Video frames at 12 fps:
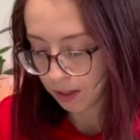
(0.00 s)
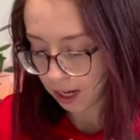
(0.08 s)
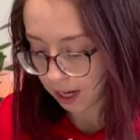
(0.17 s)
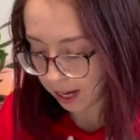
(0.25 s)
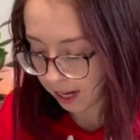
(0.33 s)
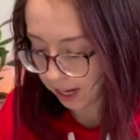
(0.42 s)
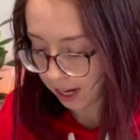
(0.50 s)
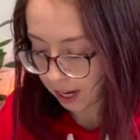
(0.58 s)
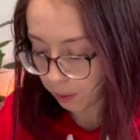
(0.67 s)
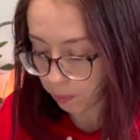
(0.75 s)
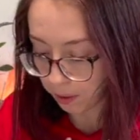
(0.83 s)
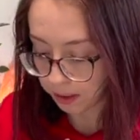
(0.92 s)
and
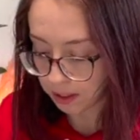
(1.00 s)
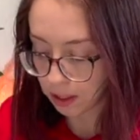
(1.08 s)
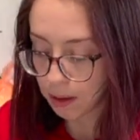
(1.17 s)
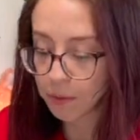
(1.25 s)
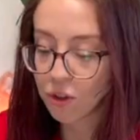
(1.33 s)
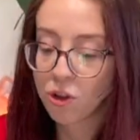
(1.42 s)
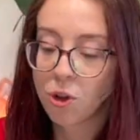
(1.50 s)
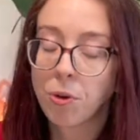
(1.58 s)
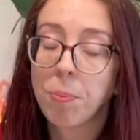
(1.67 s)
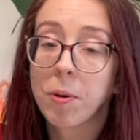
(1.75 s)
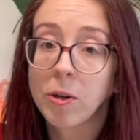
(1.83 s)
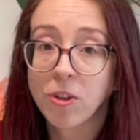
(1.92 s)
it worked up
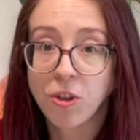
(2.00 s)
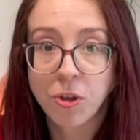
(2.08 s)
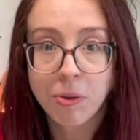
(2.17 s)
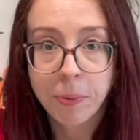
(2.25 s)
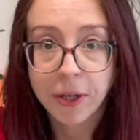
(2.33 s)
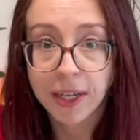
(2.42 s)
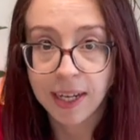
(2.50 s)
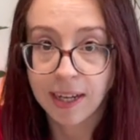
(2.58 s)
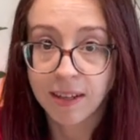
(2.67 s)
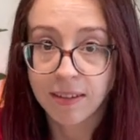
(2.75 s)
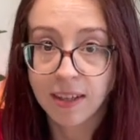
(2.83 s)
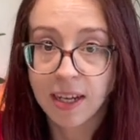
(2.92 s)
super
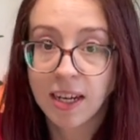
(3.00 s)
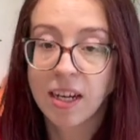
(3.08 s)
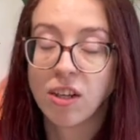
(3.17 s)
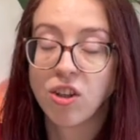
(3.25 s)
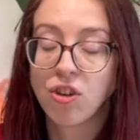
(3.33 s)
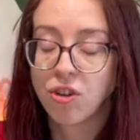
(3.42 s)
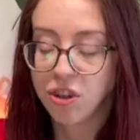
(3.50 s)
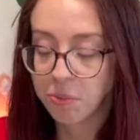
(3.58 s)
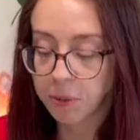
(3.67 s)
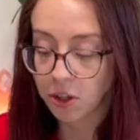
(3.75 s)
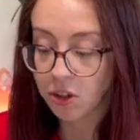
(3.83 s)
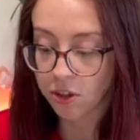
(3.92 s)
easy. It's
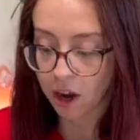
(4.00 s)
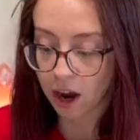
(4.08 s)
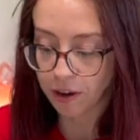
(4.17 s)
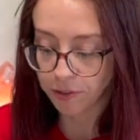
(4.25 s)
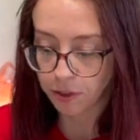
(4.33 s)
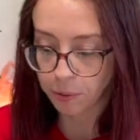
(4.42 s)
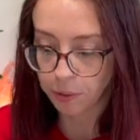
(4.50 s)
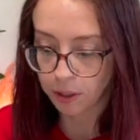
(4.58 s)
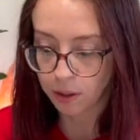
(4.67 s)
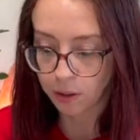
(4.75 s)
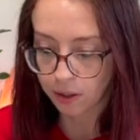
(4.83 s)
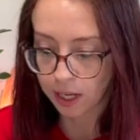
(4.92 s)
super soft to
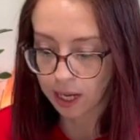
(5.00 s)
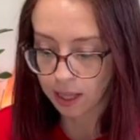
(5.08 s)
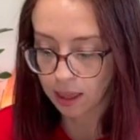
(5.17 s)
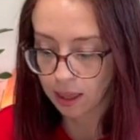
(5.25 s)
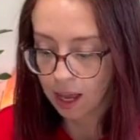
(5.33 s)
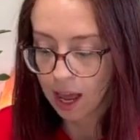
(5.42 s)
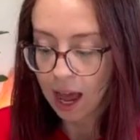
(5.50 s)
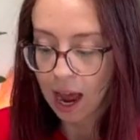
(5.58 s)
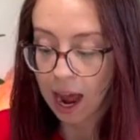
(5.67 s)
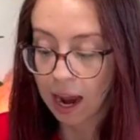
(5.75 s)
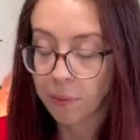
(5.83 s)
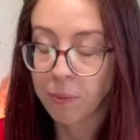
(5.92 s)
work with.
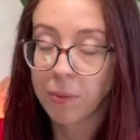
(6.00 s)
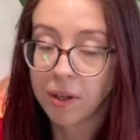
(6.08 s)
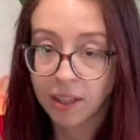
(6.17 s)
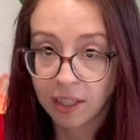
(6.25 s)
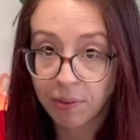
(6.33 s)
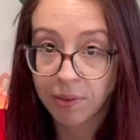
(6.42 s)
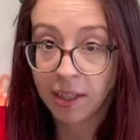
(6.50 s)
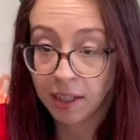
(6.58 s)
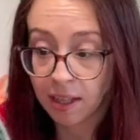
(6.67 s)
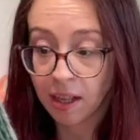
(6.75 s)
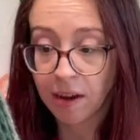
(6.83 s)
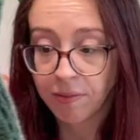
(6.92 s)
I really
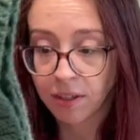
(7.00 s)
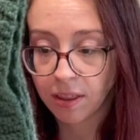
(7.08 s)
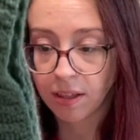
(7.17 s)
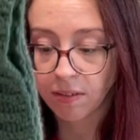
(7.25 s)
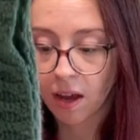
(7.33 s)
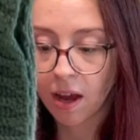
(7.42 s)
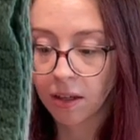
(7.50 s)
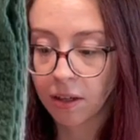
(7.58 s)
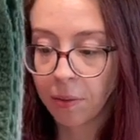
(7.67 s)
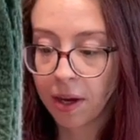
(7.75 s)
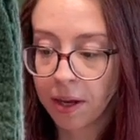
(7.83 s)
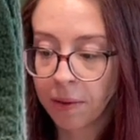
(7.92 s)
loved this
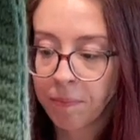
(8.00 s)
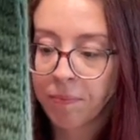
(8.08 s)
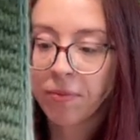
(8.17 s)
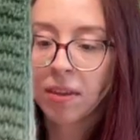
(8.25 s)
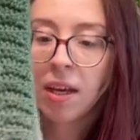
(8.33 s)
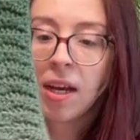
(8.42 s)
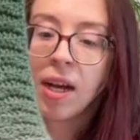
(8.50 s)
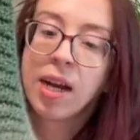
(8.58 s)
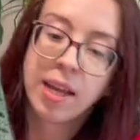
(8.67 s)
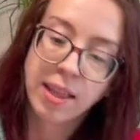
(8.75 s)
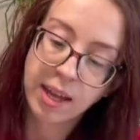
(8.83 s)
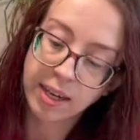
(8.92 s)
colorway.
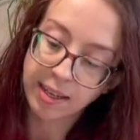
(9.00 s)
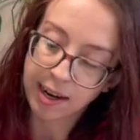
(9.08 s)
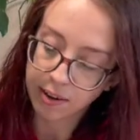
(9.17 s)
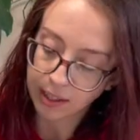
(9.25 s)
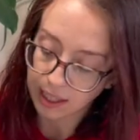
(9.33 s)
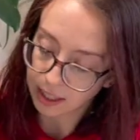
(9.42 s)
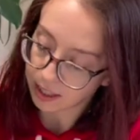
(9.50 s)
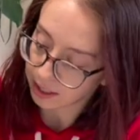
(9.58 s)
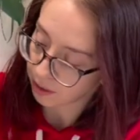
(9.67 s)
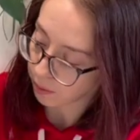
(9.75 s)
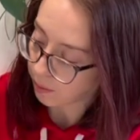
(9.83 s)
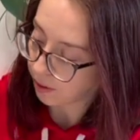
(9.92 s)
And then down here in
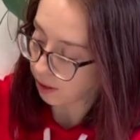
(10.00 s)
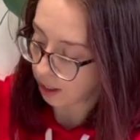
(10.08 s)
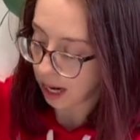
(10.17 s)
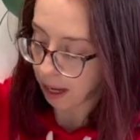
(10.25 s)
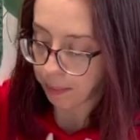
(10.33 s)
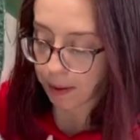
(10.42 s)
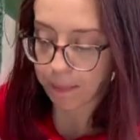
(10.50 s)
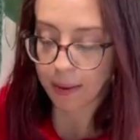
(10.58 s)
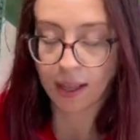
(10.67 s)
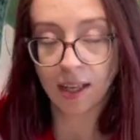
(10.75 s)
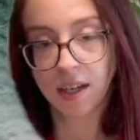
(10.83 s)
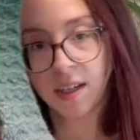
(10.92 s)
the corner I put my
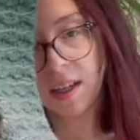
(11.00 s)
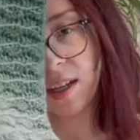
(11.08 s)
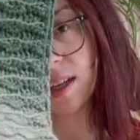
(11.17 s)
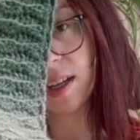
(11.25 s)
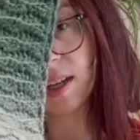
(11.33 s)
little